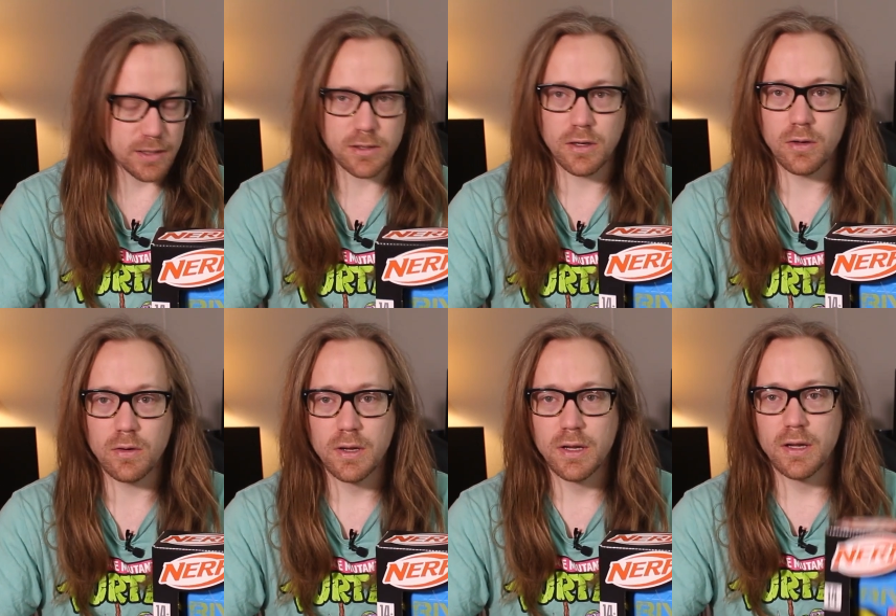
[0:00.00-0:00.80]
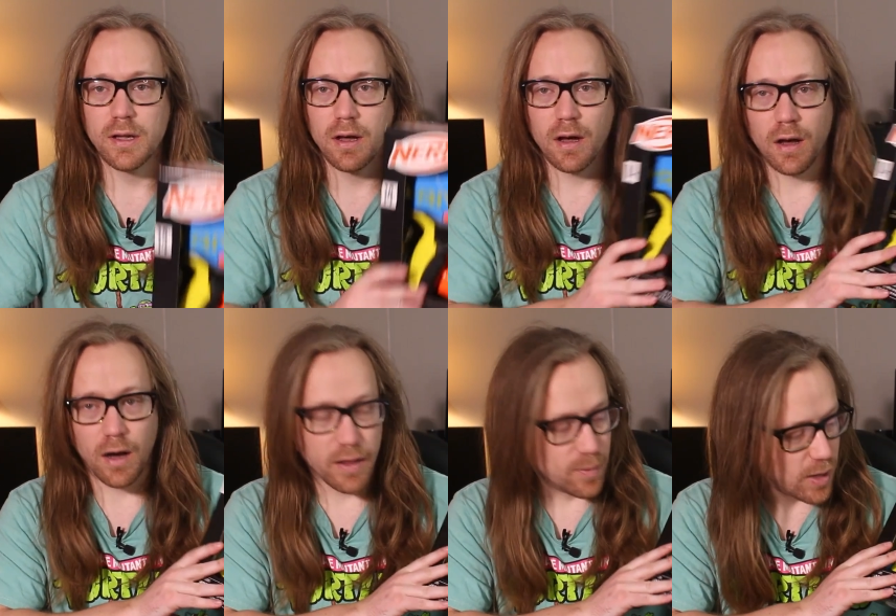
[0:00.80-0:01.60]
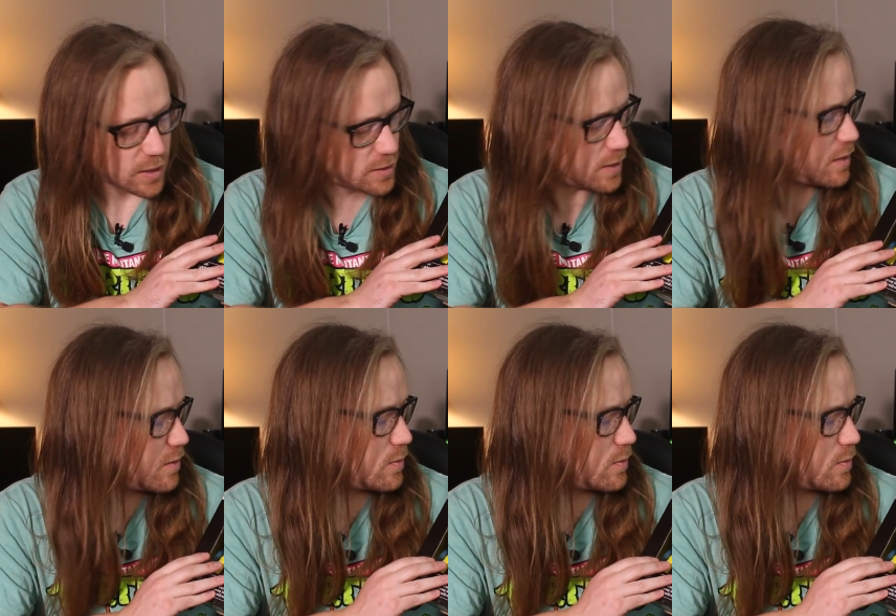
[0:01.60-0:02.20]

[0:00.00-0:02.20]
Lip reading: So on the box here,